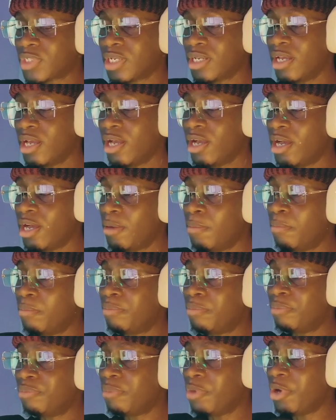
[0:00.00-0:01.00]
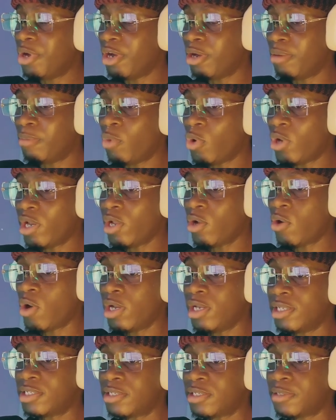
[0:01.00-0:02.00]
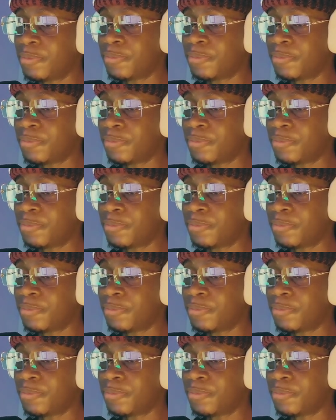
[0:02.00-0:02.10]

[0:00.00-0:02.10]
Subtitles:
they call it,